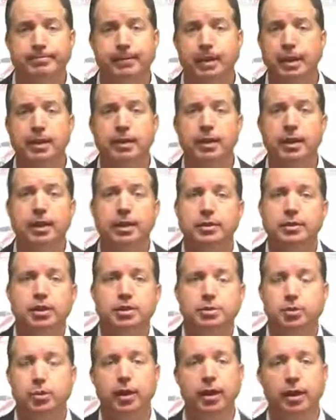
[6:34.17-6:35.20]
It
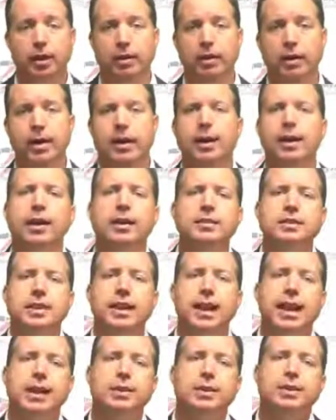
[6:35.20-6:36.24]
just will. And I'll tell you,
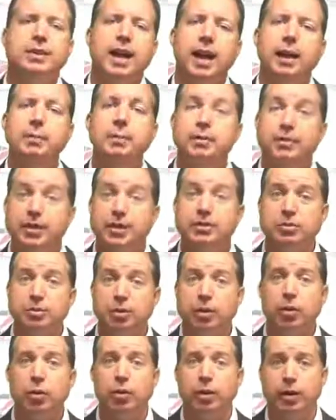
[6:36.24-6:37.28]
at the time of this
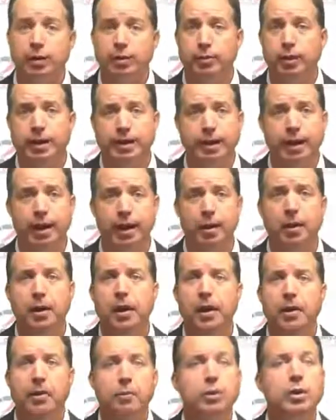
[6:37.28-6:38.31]
recording right now,
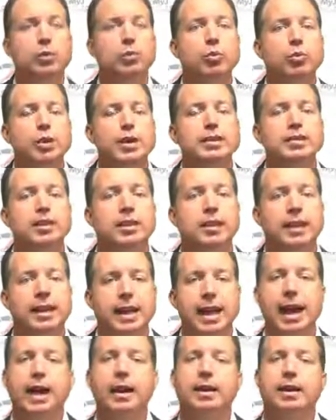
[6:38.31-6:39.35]
we recently
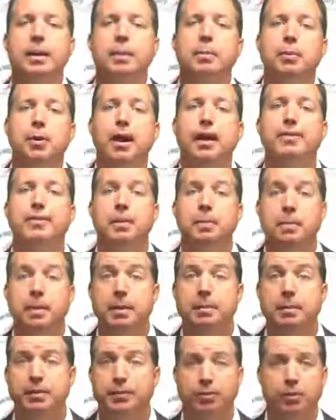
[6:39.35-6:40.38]
added a private
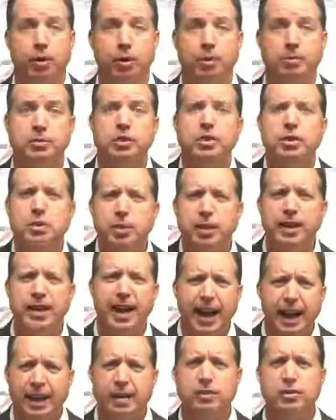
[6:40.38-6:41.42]
member forum, so you can
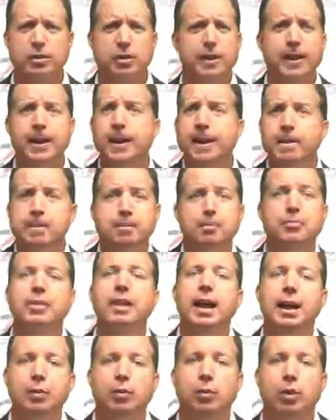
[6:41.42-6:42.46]
actually
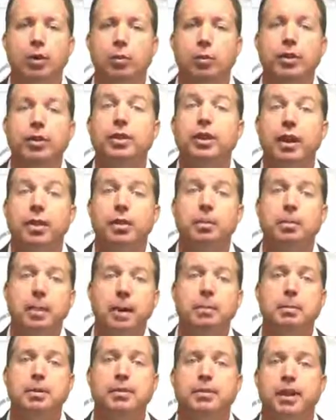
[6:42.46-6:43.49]
network with the other
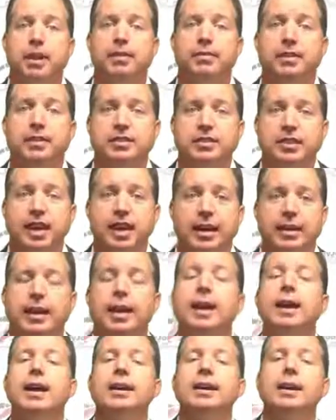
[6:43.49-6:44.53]
members of the site
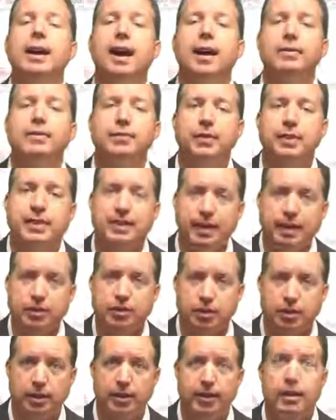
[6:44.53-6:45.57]

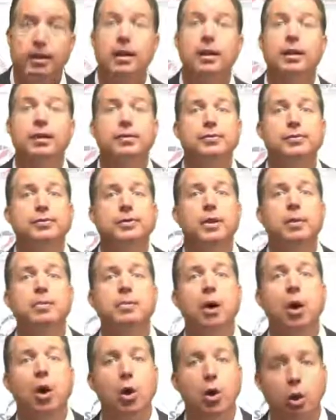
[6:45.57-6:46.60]
confidentially from
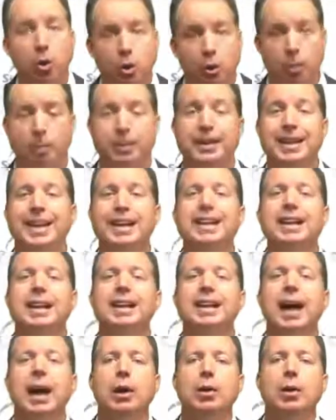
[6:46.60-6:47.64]
home, getting
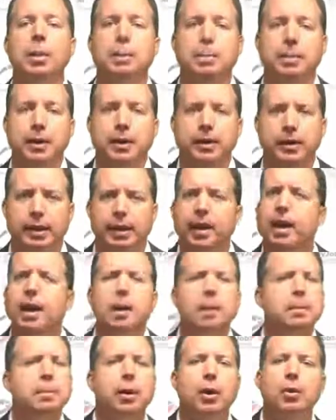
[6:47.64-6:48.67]
accountability,
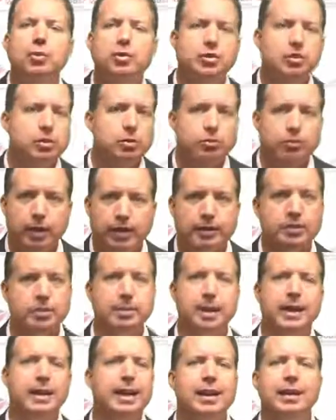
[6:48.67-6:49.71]
post your
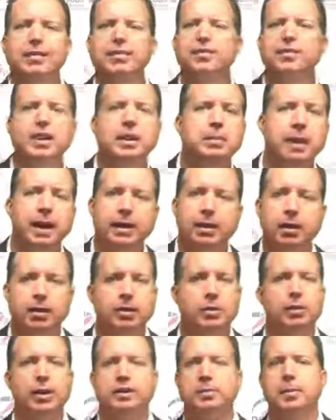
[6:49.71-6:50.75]
resume, getting feedback on your
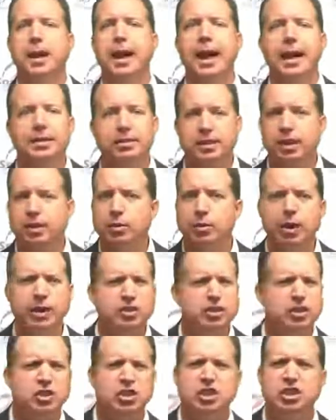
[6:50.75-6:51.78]
resume, asking
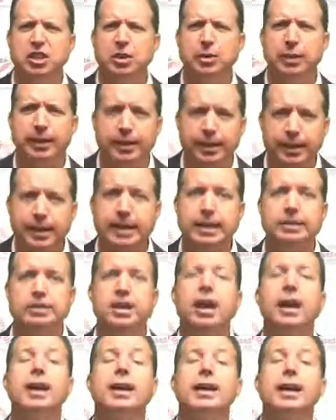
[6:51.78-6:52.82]
questions, sharing leads,
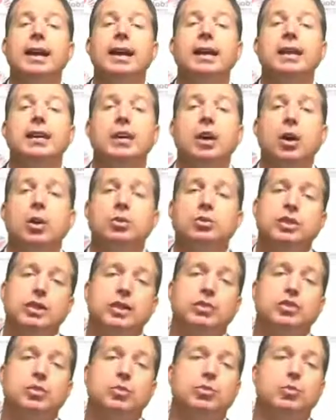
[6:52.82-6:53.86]
getting coaching
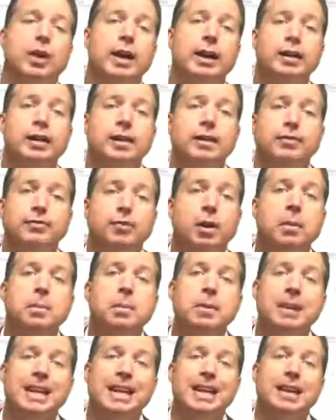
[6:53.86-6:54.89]
directly from
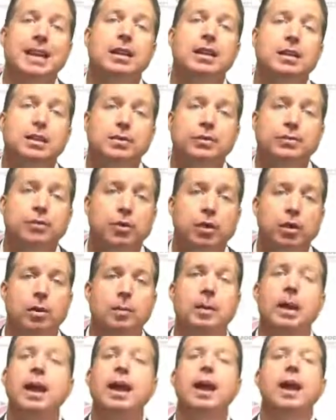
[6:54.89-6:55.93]
me in the forum,
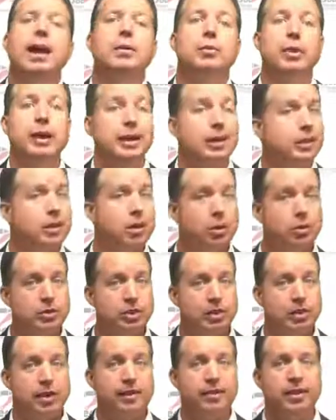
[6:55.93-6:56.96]
and reading the coaching
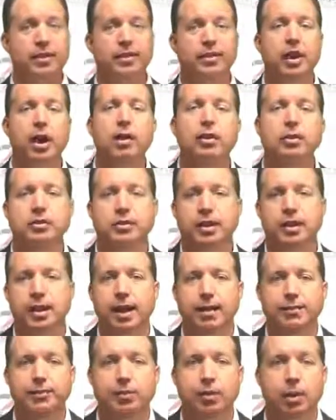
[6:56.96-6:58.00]
that I've given others in
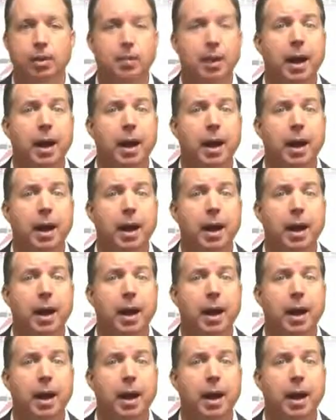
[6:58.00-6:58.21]
that forum.